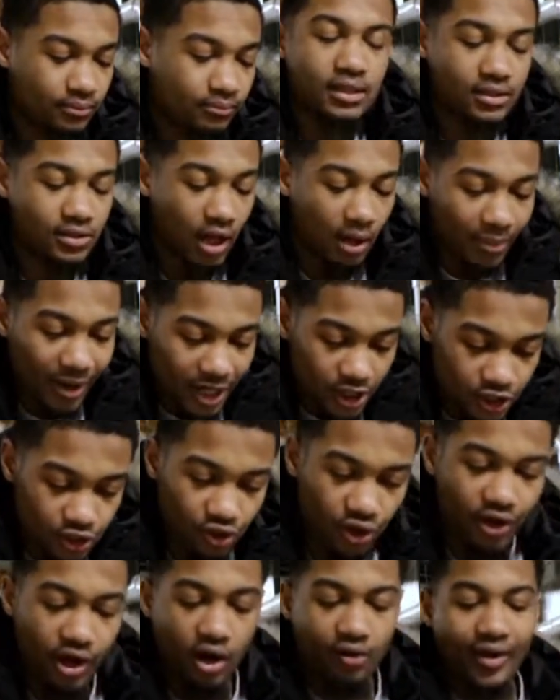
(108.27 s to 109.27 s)
So I'm about to
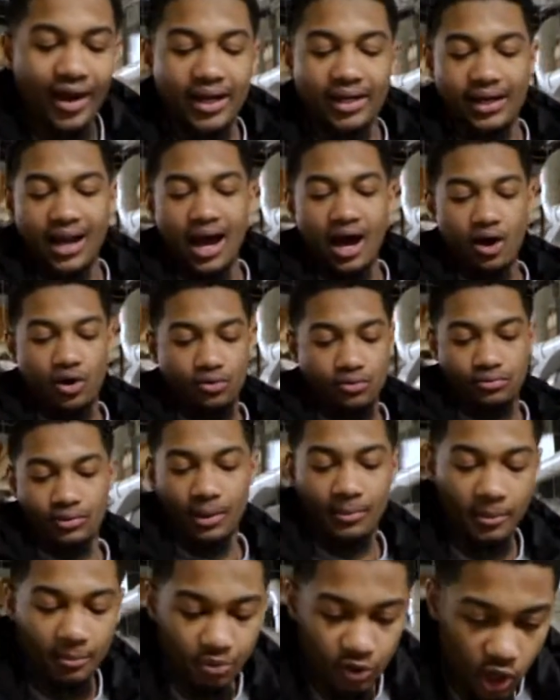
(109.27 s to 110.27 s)
show y'all right now.
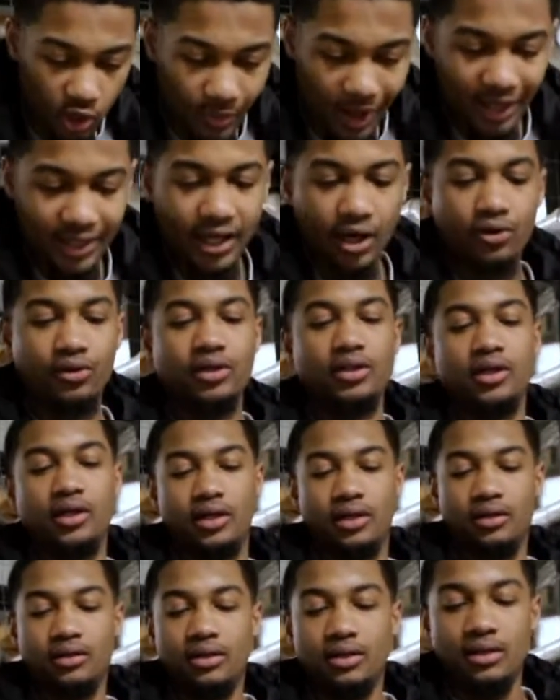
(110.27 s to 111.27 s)
I'm gonna pull out my calculator.